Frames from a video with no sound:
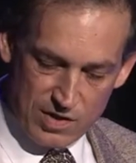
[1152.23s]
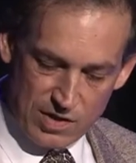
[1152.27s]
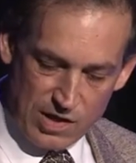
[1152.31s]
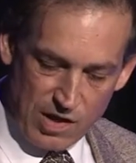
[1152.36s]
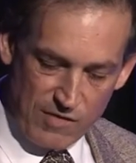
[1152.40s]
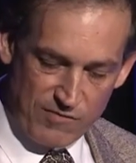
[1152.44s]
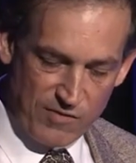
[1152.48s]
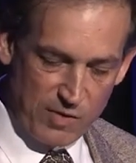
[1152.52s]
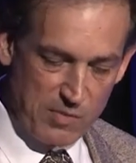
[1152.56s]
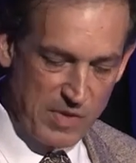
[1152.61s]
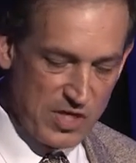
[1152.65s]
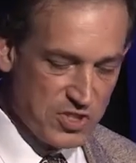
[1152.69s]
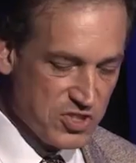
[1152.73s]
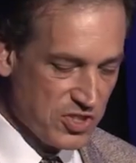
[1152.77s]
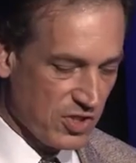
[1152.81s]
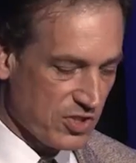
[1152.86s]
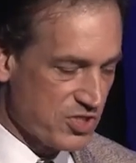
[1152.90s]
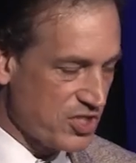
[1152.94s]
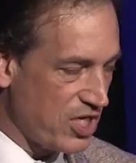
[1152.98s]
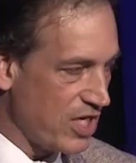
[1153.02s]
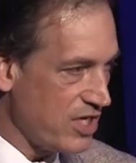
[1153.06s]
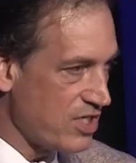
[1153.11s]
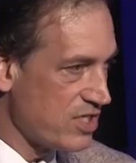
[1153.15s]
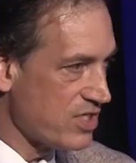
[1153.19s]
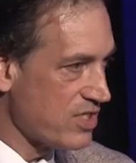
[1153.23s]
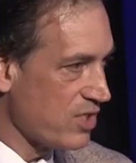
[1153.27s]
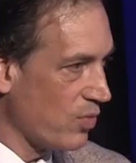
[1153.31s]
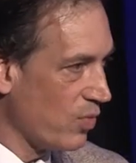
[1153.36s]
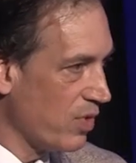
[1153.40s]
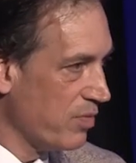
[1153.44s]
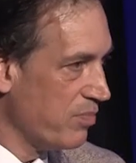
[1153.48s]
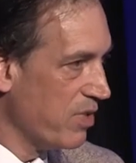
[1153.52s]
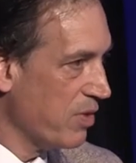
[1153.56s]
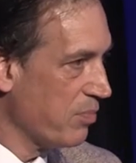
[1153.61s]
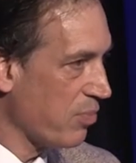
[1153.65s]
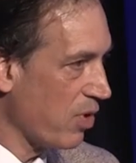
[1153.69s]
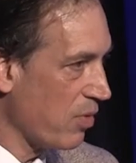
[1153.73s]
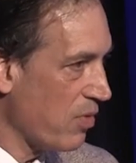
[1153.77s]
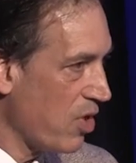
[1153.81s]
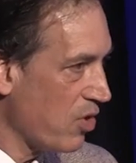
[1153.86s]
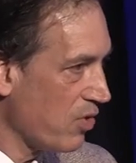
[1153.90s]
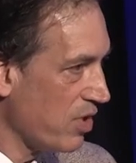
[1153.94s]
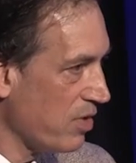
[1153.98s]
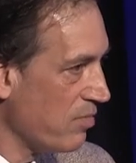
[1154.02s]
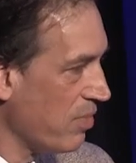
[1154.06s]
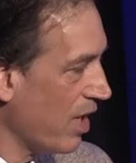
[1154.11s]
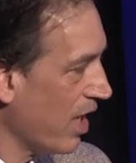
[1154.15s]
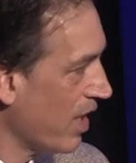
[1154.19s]
conformational changes that would be
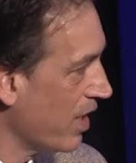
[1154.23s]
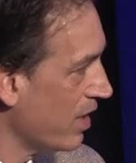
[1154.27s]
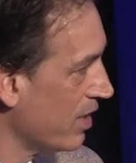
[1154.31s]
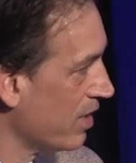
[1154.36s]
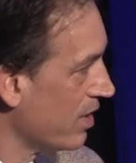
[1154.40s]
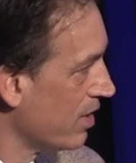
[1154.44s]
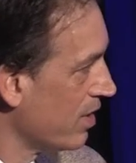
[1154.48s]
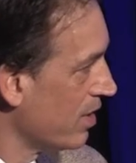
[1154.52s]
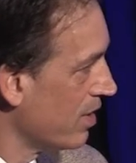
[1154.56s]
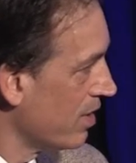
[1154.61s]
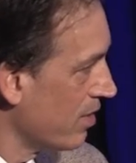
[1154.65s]
promoted by,